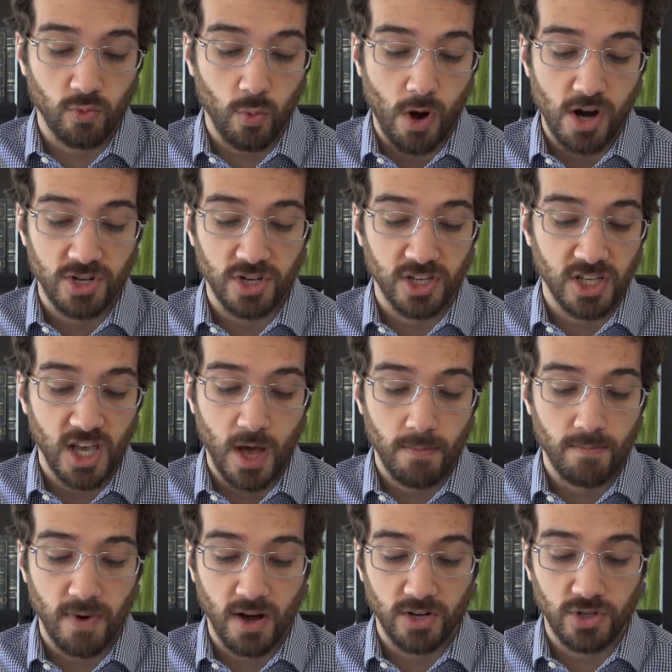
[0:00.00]
watching
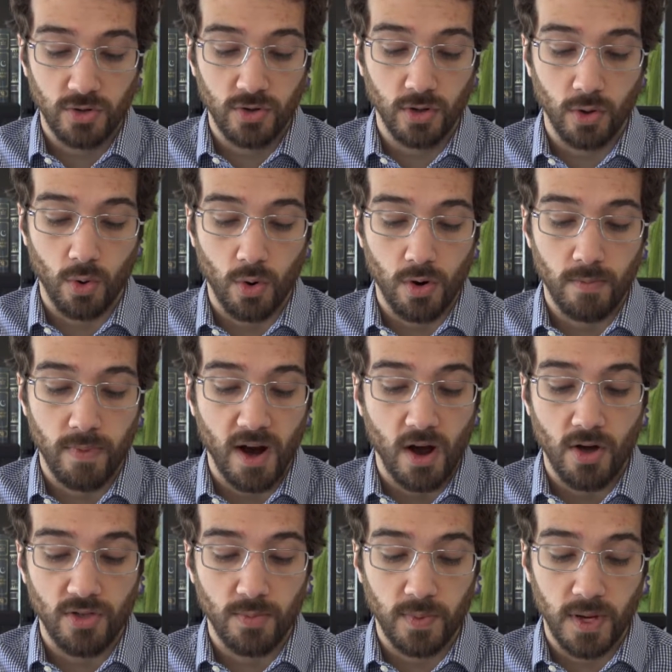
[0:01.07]
kept up to the Lord by
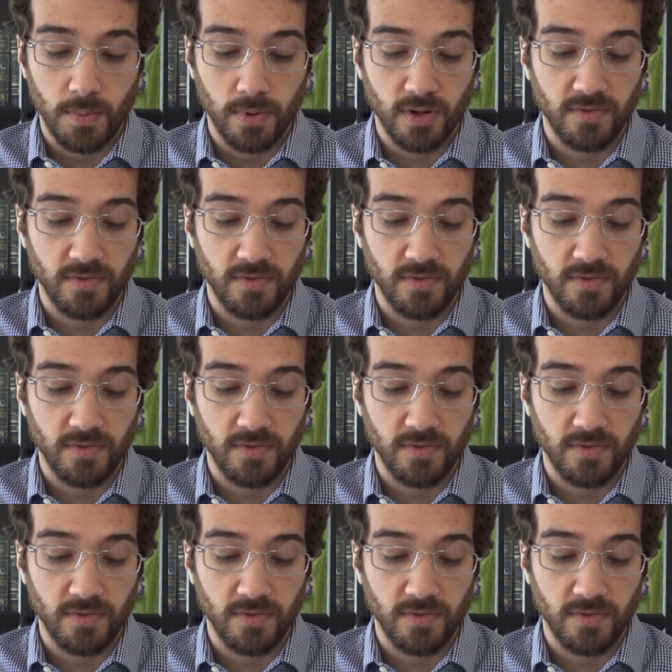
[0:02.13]
all the people